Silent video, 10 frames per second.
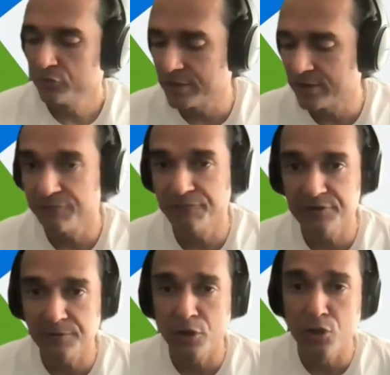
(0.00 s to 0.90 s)
So there is a
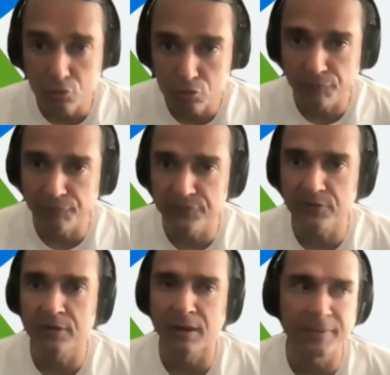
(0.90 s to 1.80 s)
f- huge
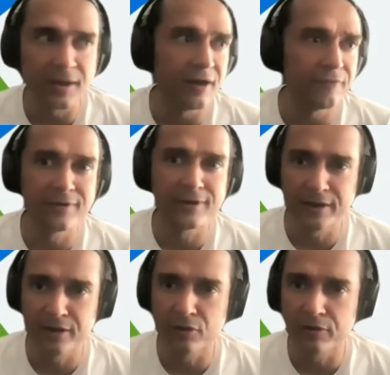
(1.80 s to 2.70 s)
physical. I mean, half a
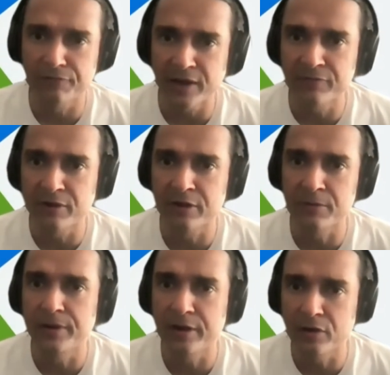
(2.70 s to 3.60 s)
trillion dollar, five
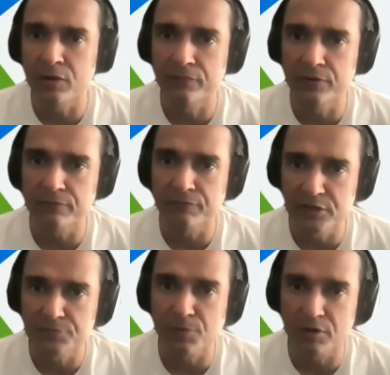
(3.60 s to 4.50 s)
hundred billion dollar worth of
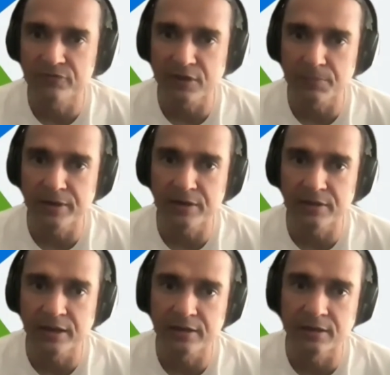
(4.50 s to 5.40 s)
finished product segment
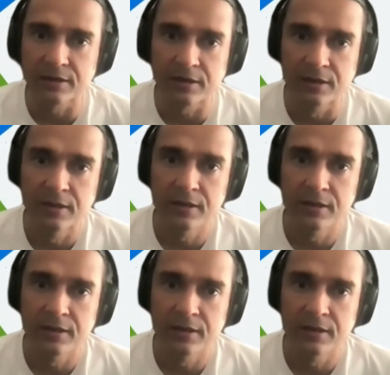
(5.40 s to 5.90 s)
that uh,